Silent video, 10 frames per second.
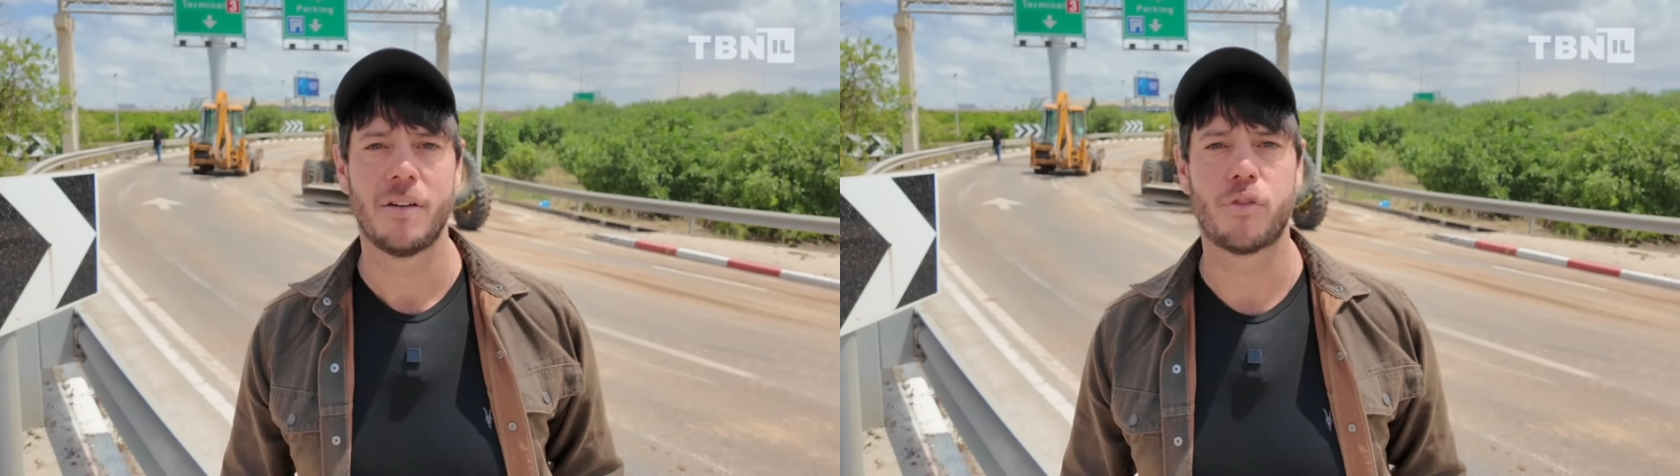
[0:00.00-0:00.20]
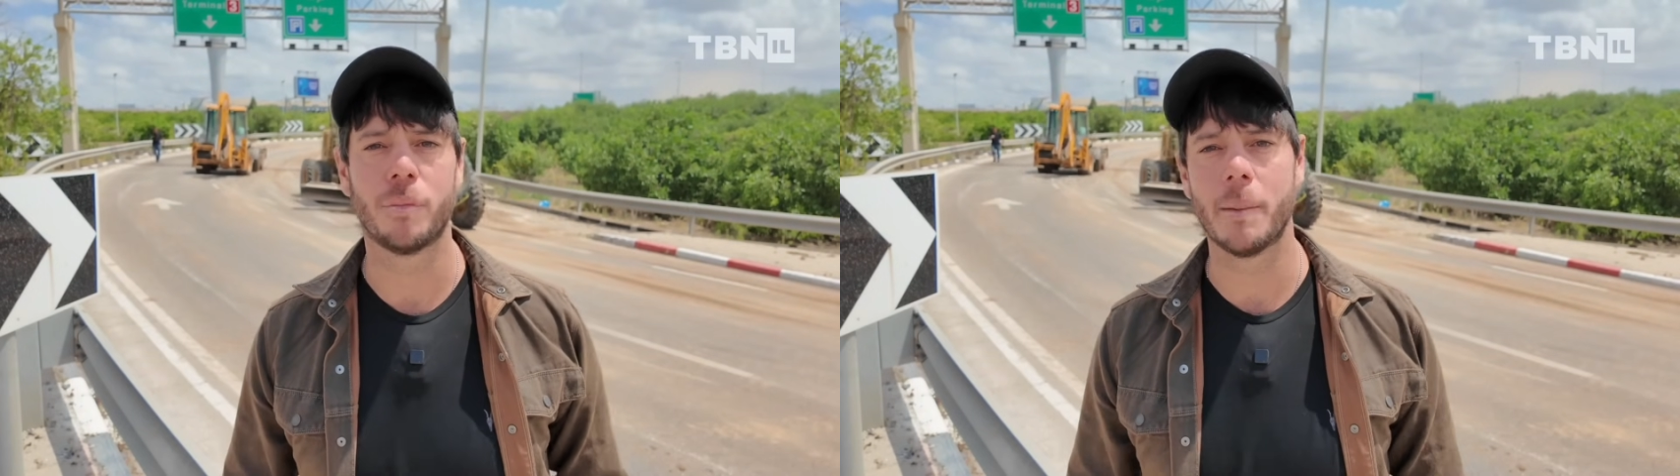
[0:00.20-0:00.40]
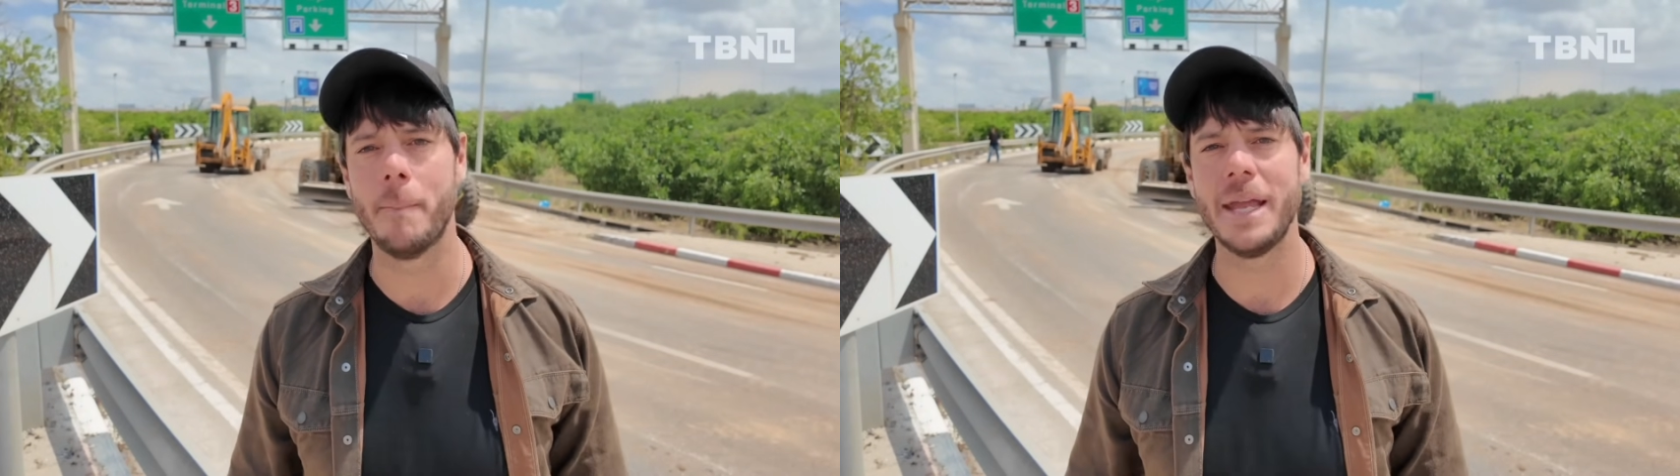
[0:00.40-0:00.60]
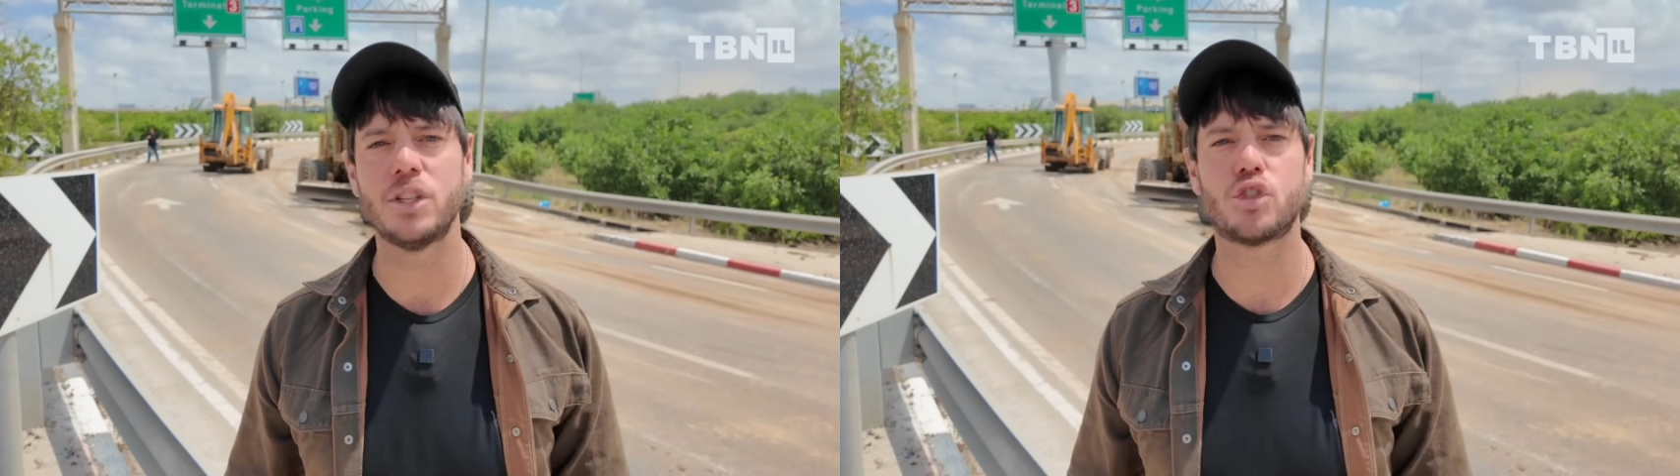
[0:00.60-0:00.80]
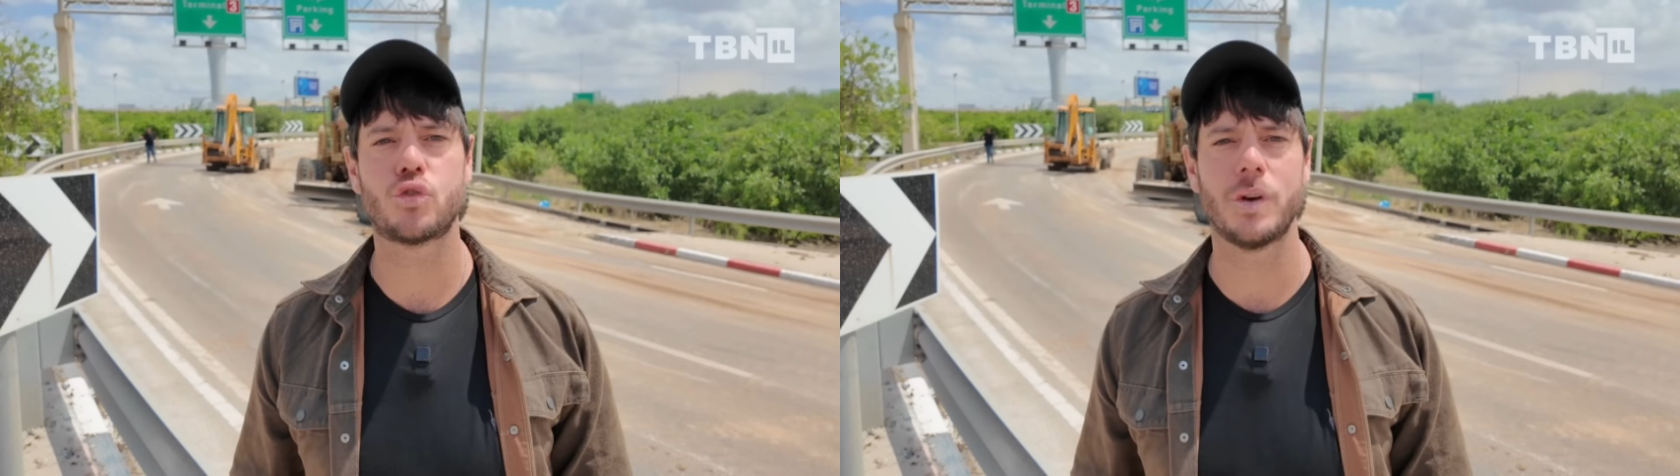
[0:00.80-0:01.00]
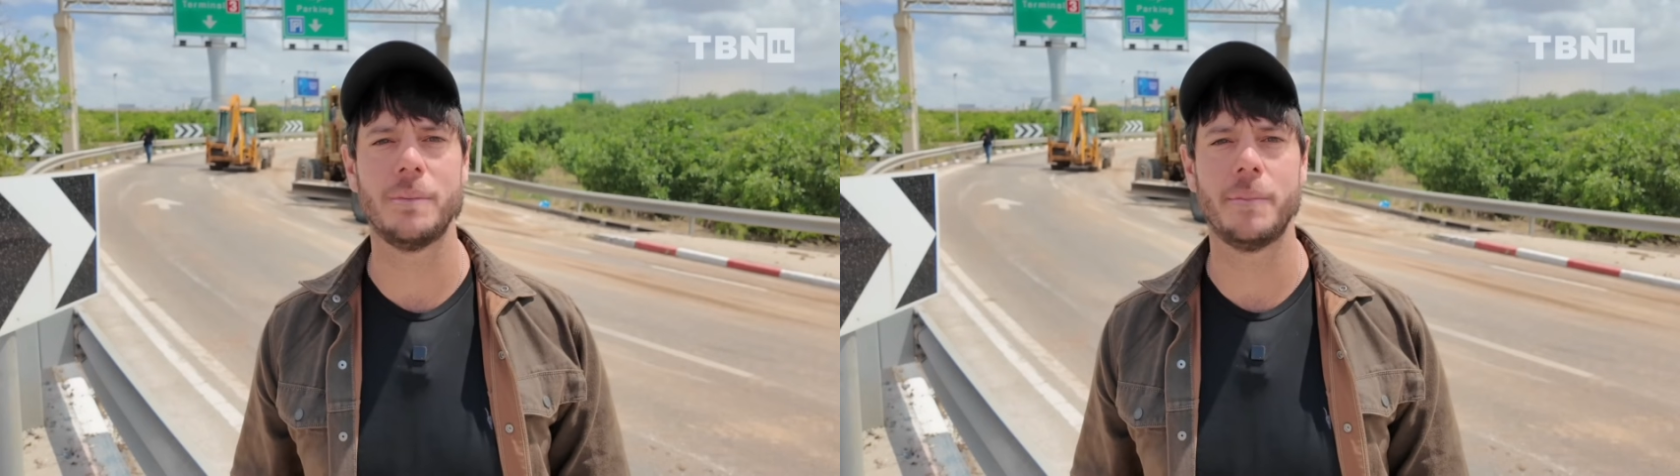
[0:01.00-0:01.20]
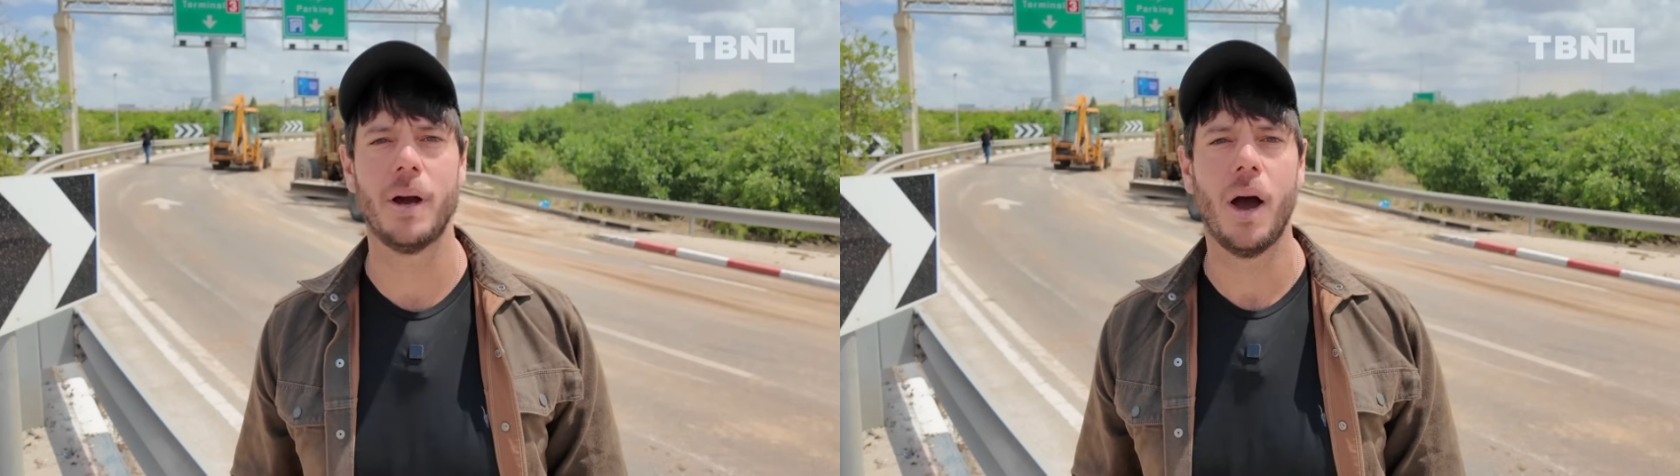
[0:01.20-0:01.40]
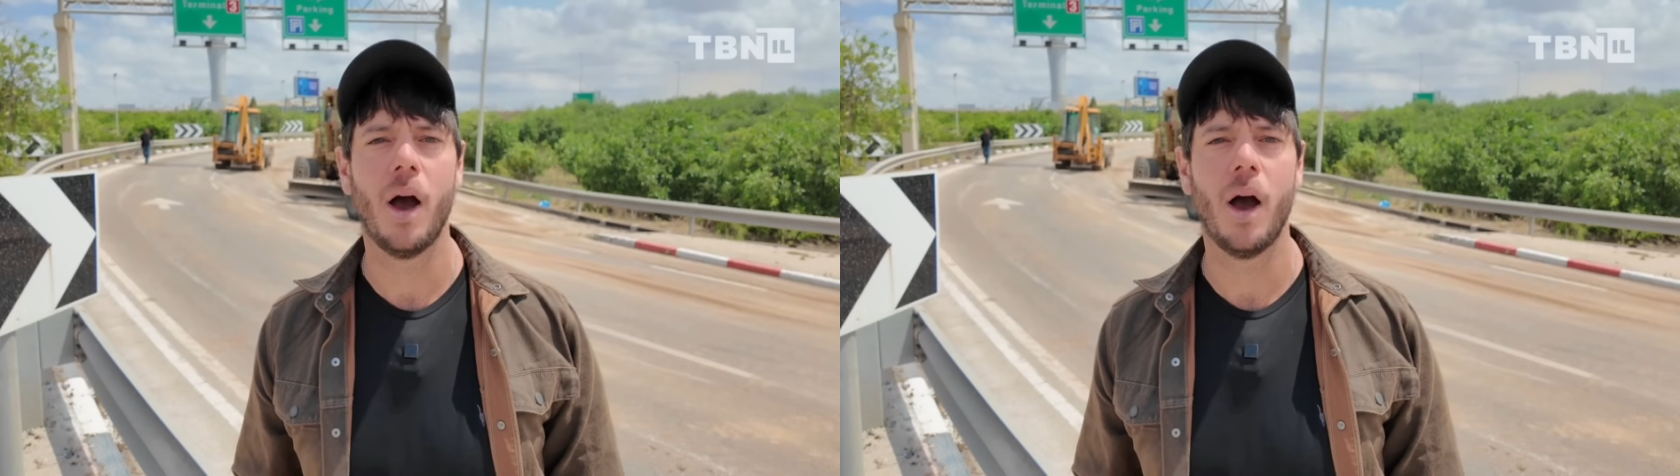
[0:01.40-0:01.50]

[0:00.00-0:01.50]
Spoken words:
from the mainstream